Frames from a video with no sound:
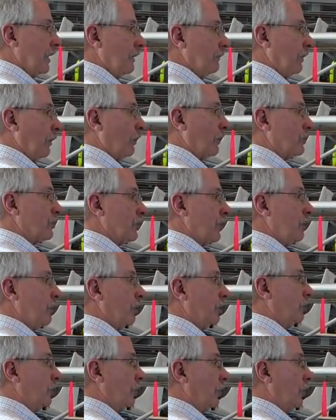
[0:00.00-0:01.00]
But what she
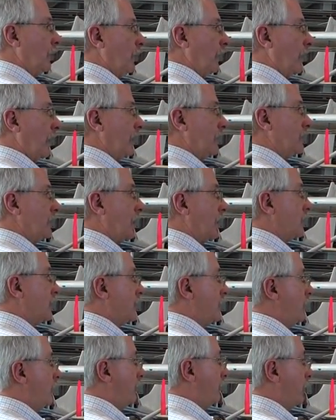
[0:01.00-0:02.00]
would do is that
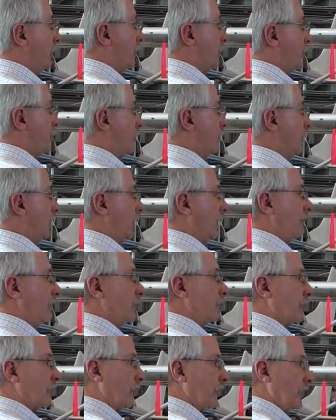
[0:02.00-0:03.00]
she would put a thermal
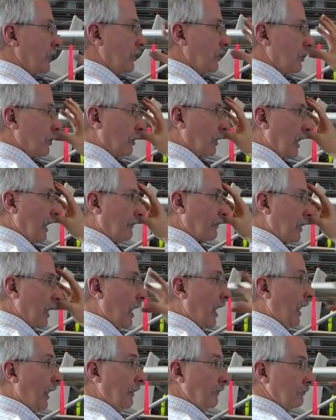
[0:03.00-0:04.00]
imager into your left
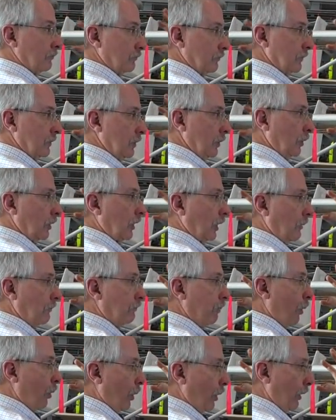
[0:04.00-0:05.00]
eye. You look like a
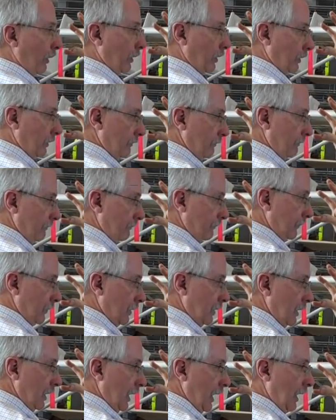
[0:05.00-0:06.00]
Borg.
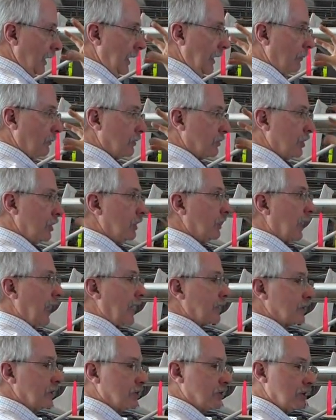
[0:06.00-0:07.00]
And they would, she could
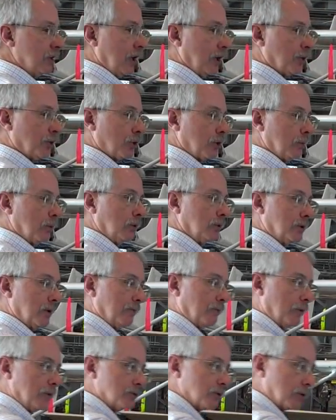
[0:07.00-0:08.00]
actually see a thermal
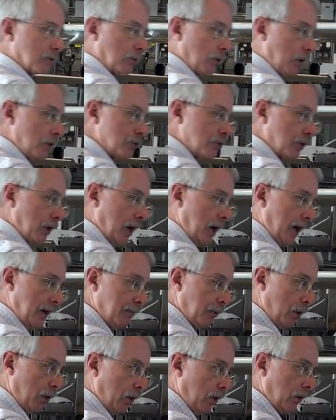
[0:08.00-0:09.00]
difference across your
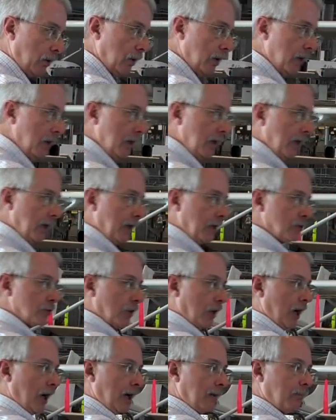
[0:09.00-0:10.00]
eyeball. And as
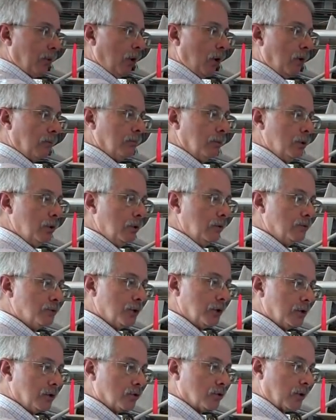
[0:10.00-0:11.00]
your eyeball moved,
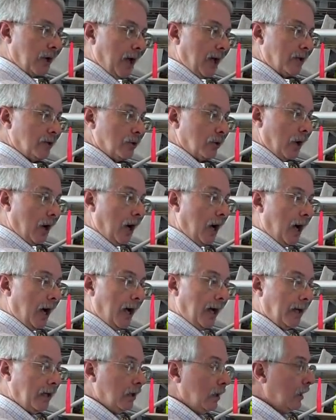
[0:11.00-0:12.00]
she could track your
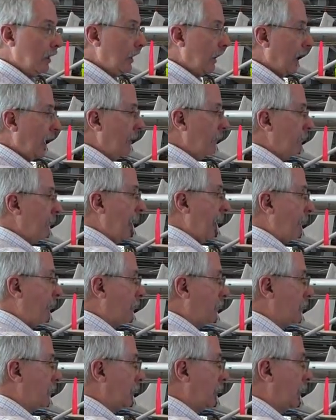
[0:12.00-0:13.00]
eye and map
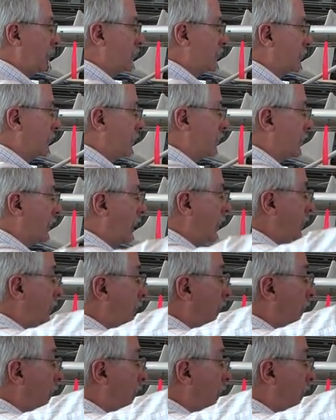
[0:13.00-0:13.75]
it to the instruments on the